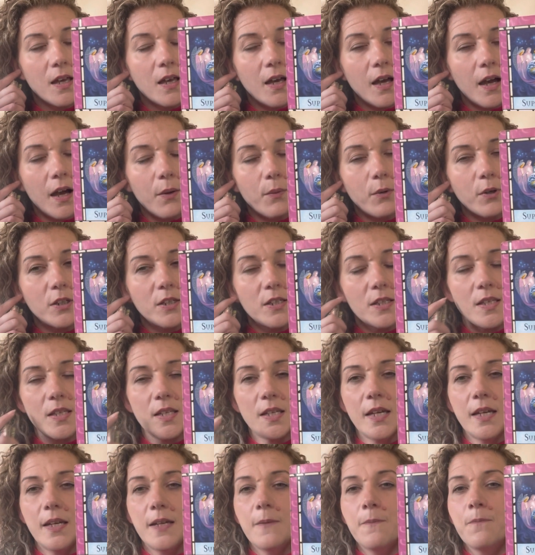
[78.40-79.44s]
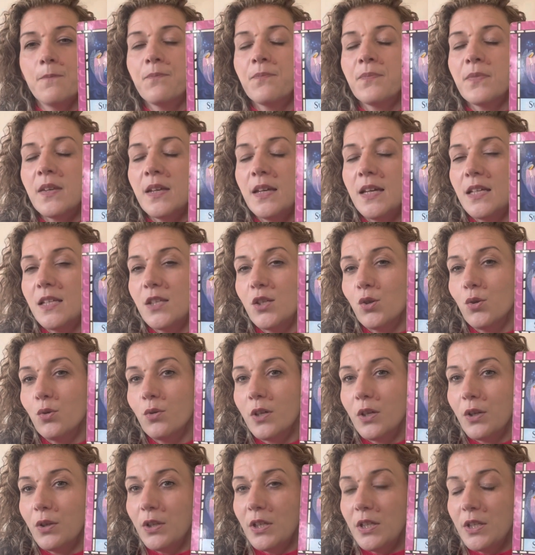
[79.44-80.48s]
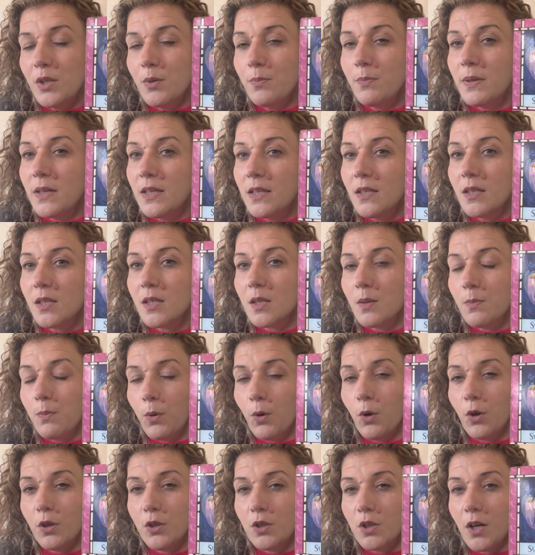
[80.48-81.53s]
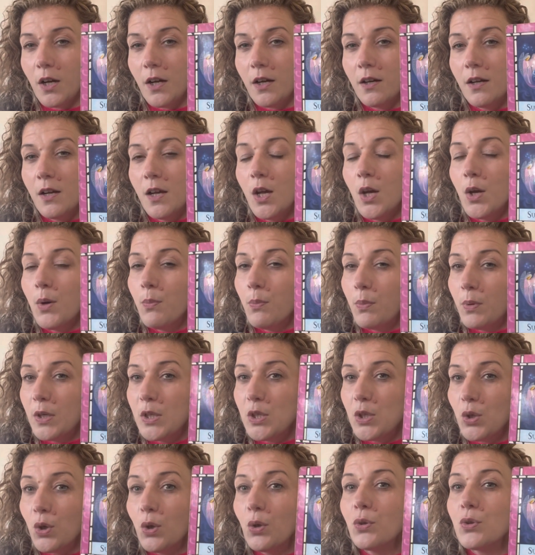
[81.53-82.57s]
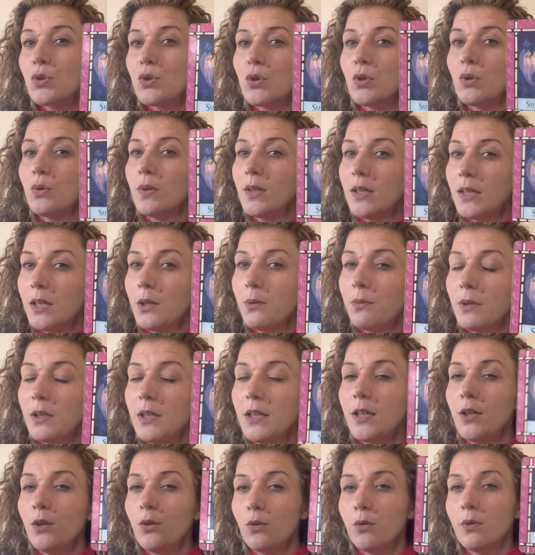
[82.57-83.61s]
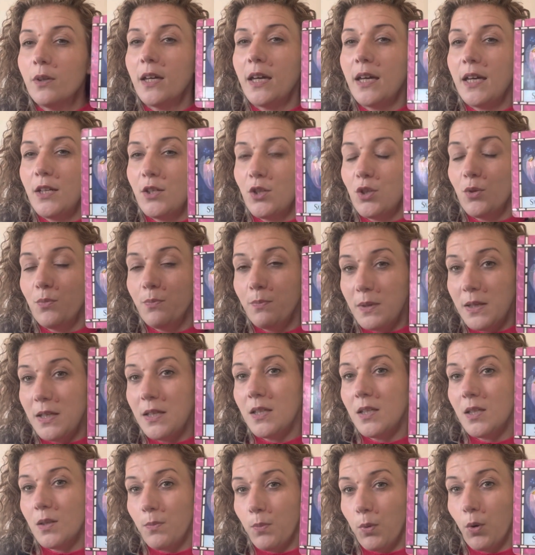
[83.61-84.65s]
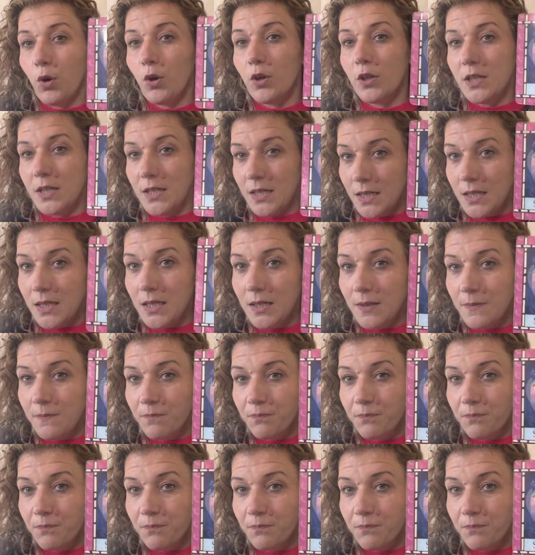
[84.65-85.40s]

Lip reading: I want to say it's okay to be the supporter, but it's also equally okay to be supported.